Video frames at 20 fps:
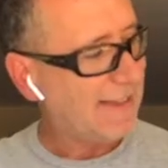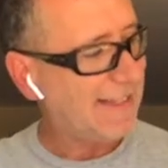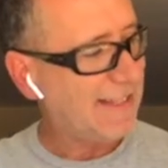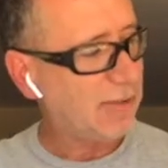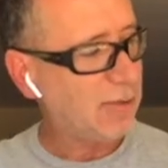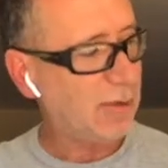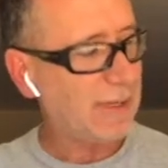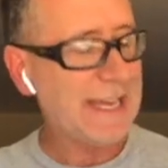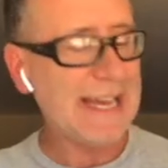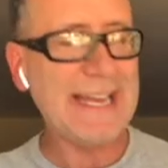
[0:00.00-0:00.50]

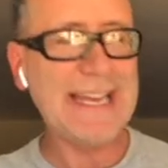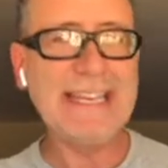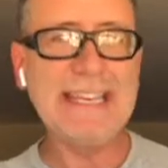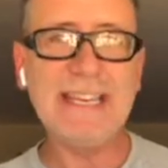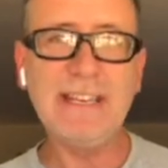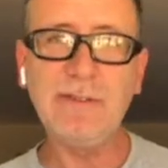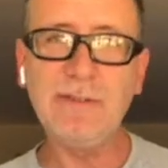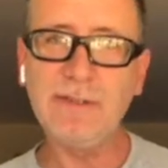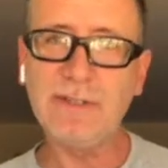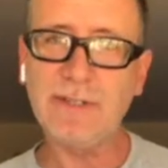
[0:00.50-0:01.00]
This will kind of
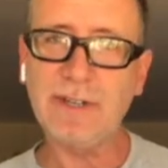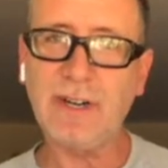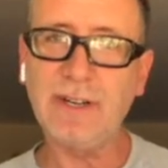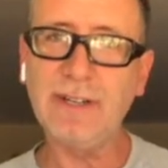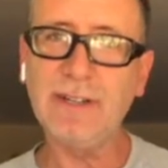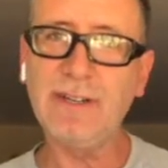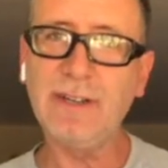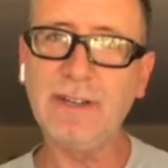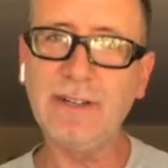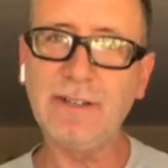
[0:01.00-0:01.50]
get you
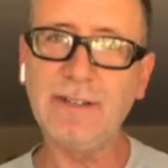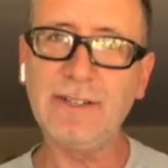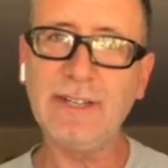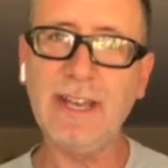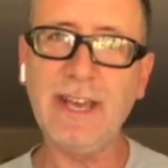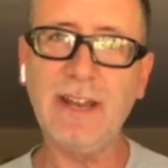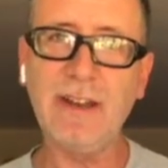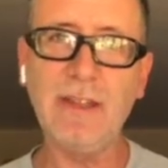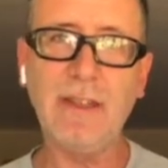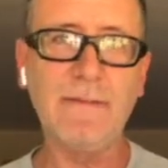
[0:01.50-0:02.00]
started to
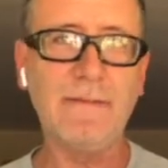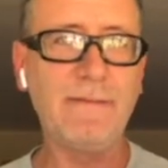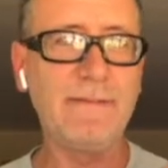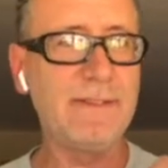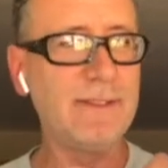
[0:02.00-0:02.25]
understand